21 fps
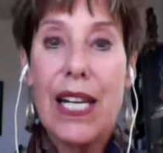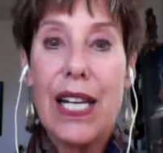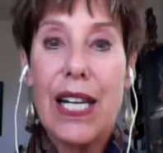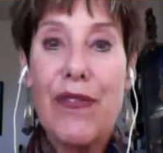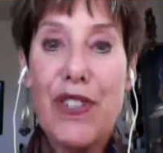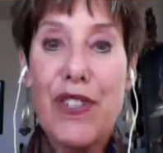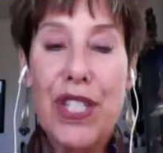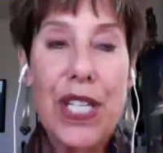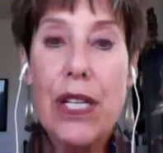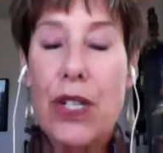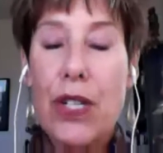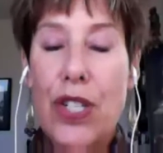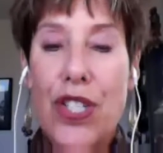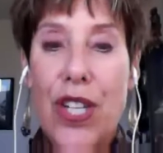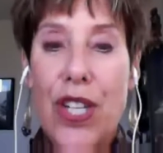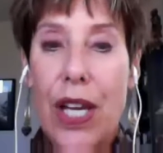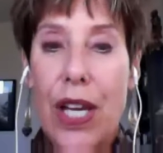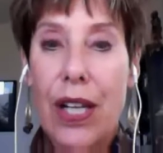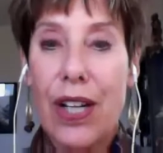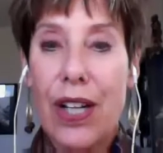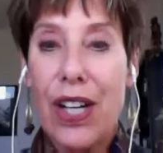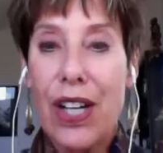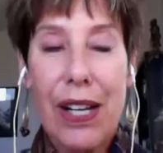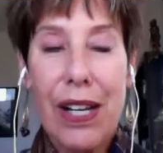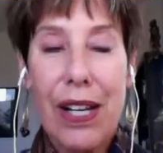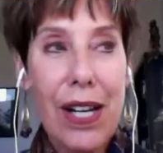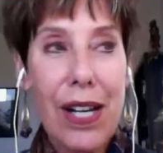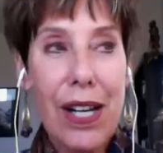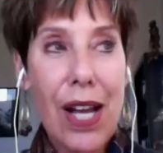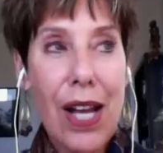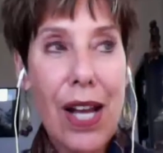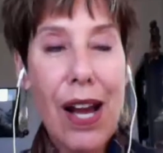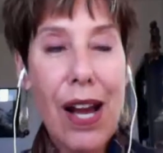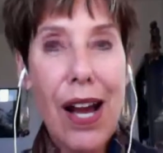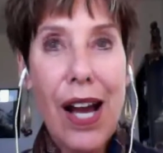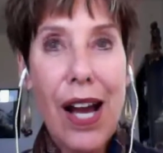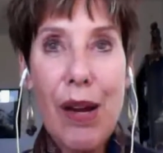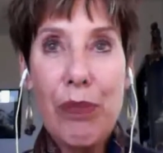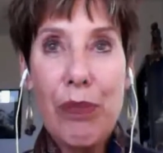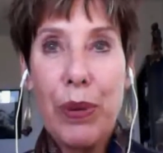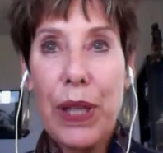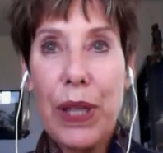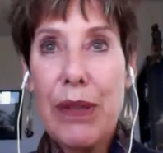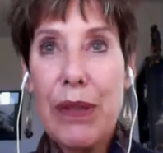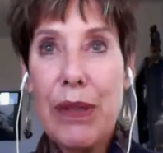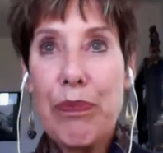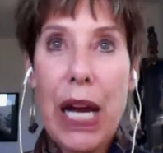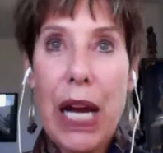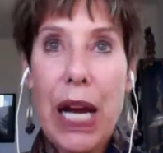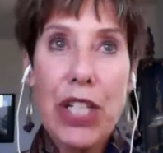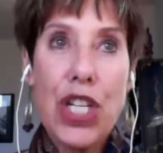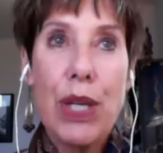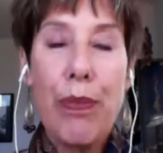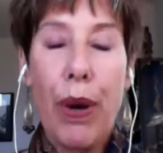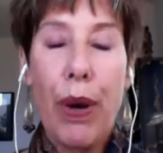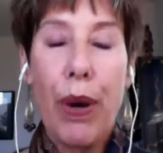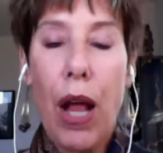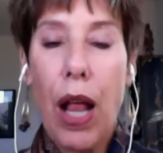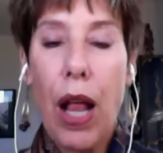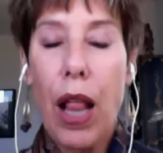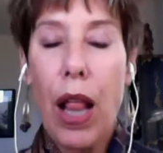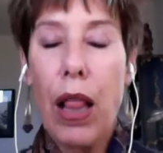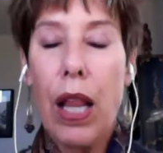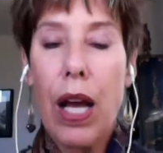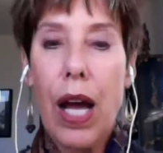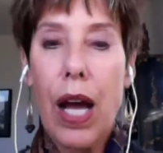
of a senior center and playing bocce ball,